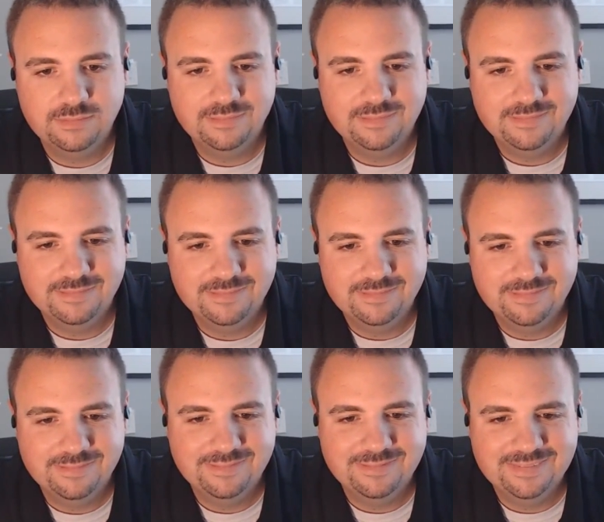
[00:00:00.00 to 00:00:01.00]

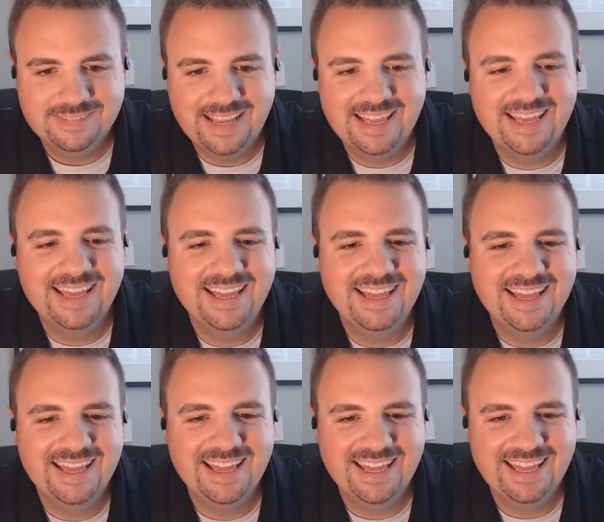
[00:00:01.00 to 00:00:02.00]

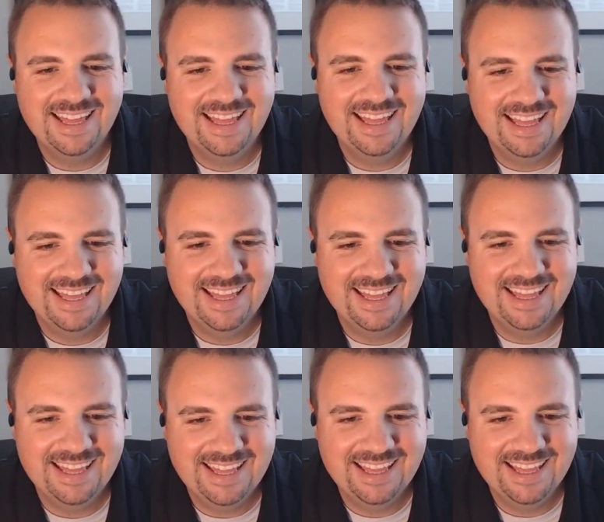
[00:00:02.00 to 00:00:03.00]

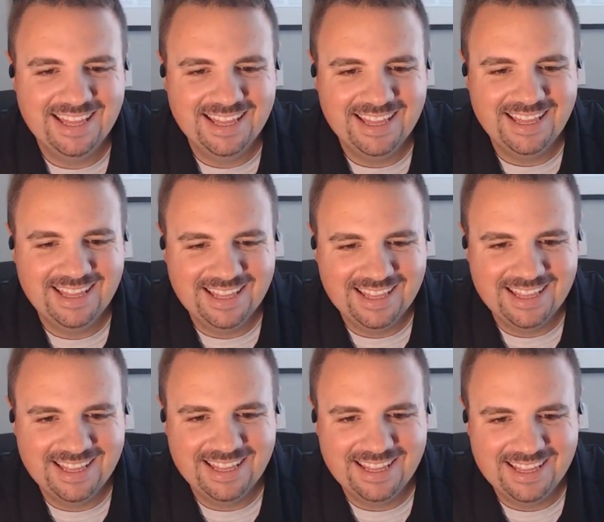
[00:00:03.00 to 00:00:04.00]

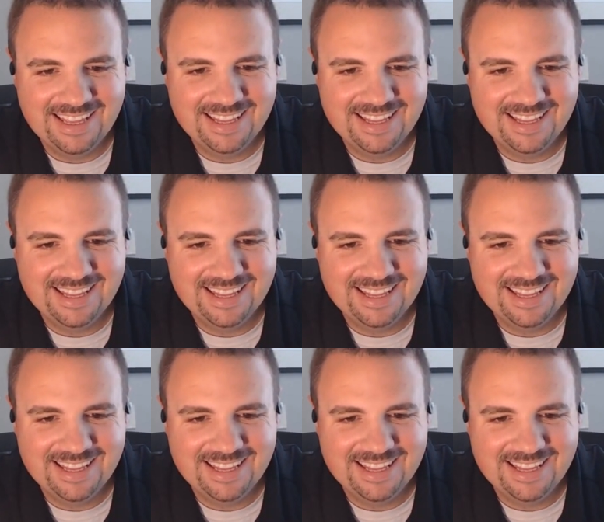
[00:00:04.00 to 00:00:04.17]
The person shown says nothing.